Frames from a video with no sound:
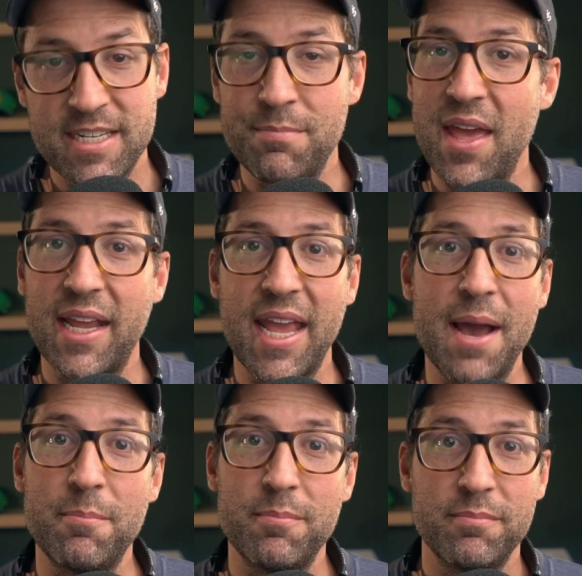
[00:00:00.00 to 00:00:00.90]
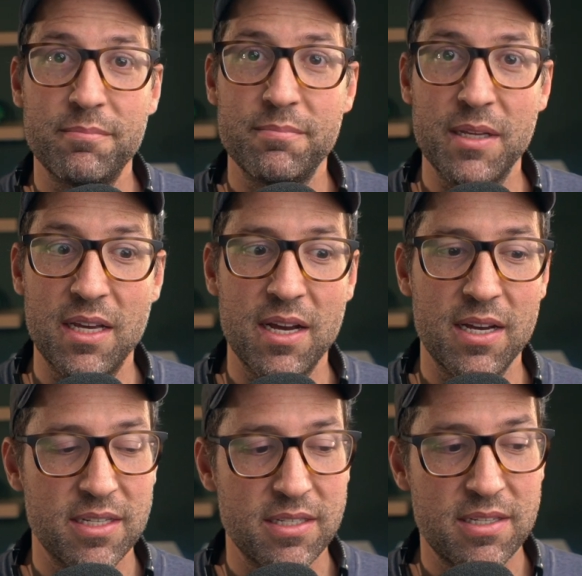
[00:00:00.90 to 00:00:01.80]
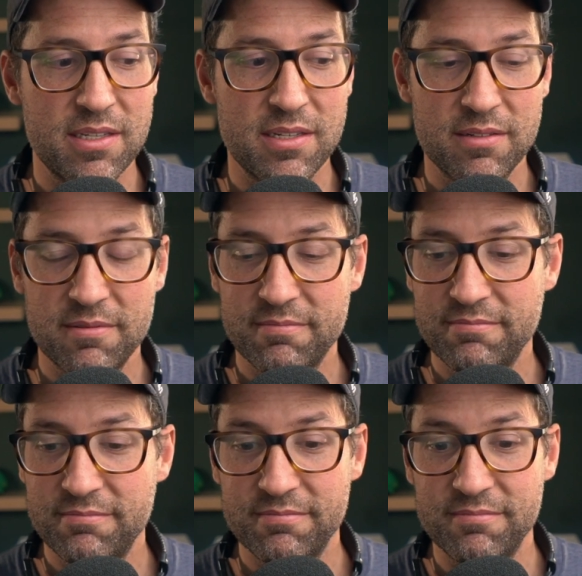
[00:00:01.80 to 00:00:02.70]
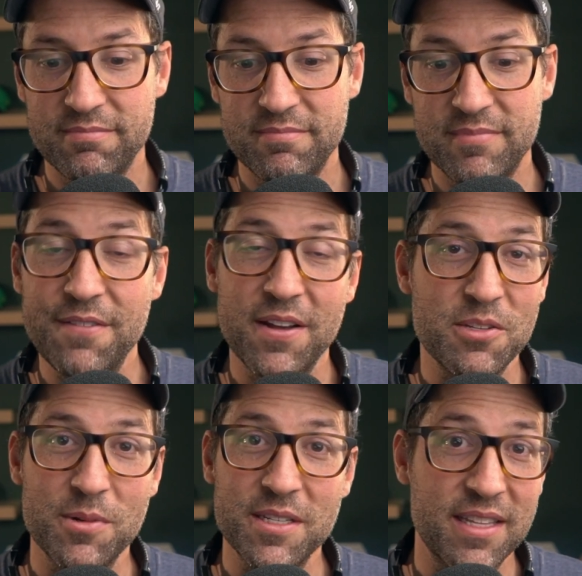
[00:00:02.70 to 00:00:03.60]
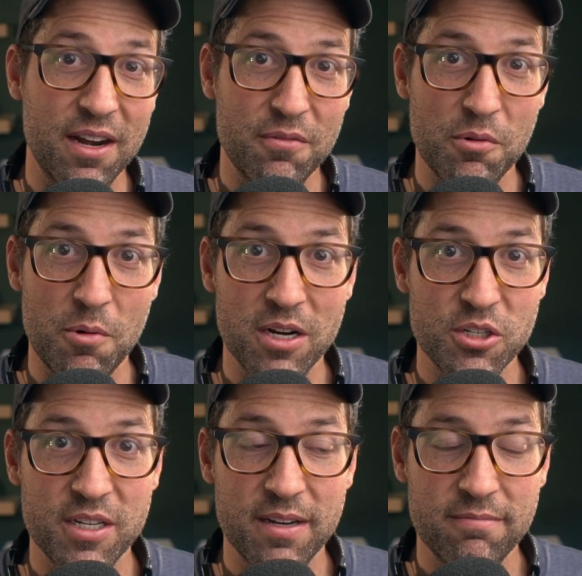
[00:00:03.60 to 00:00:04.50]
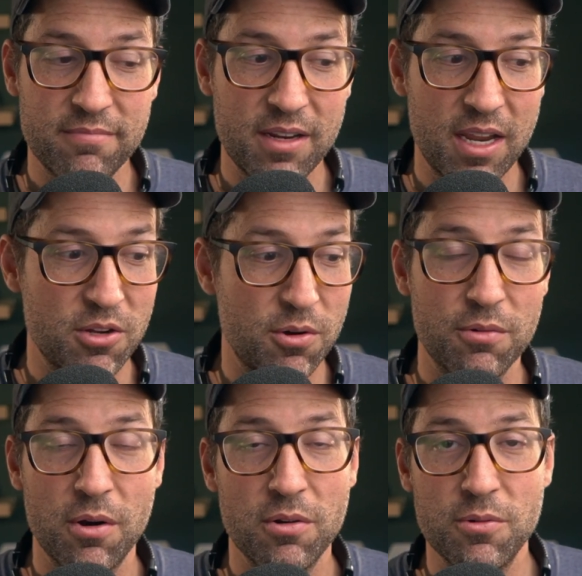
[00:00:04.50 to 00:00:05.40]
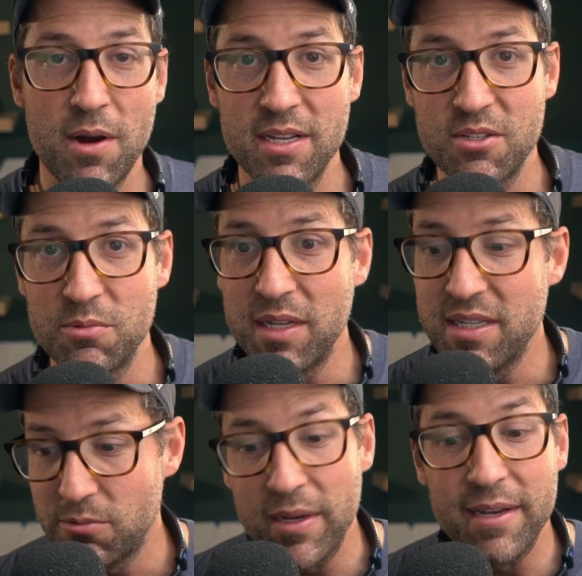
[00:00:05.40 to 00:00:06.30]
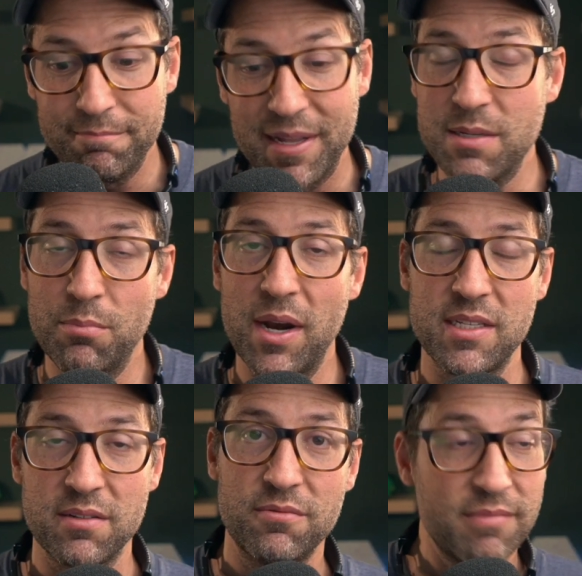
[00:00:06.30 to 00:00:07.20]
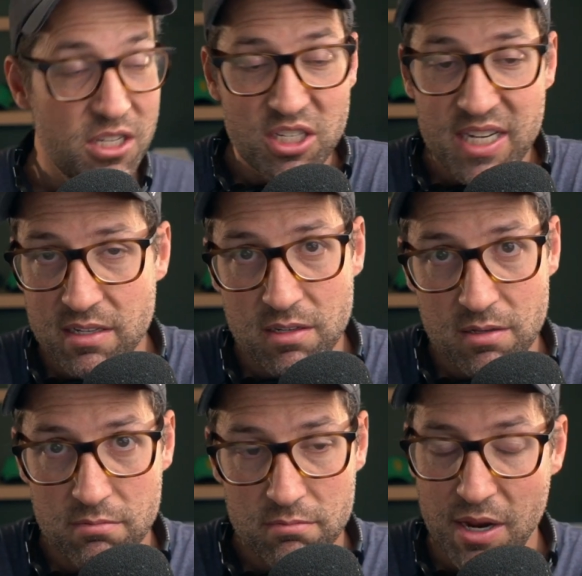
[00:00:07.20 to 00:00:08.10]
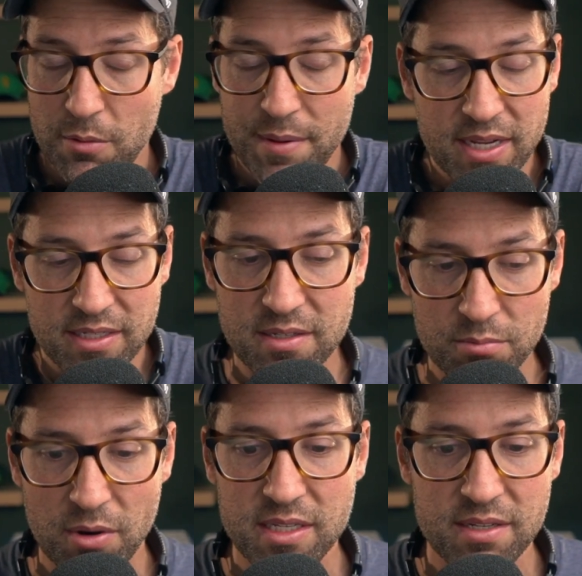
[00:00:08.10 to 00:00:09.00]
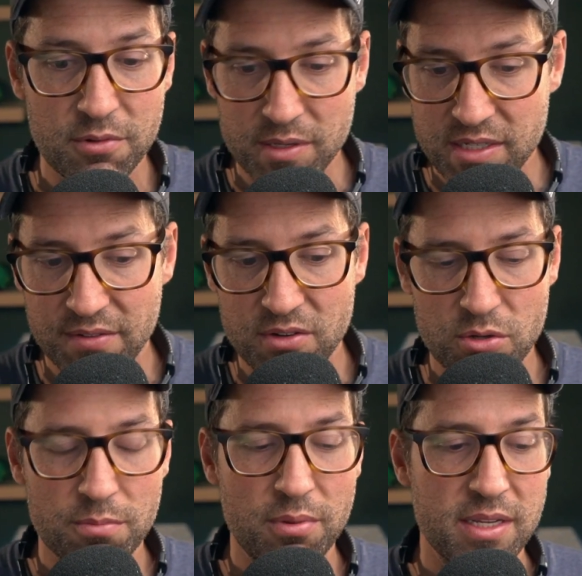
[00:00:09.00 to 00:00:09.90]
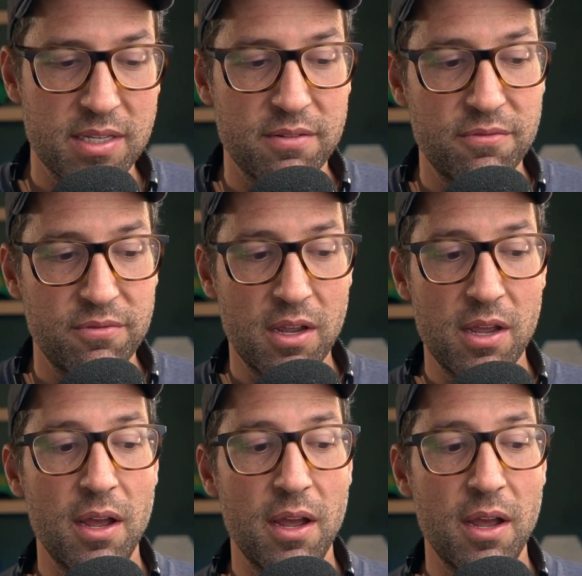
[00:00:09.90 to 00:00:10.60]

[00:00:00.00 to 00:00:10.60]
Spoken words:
tip that cap, because defense wasn't there for Washington, and you go on the road to a hostile place and win. That's impressive. It just is. Michael Penix is impressive. The receivers are impressive,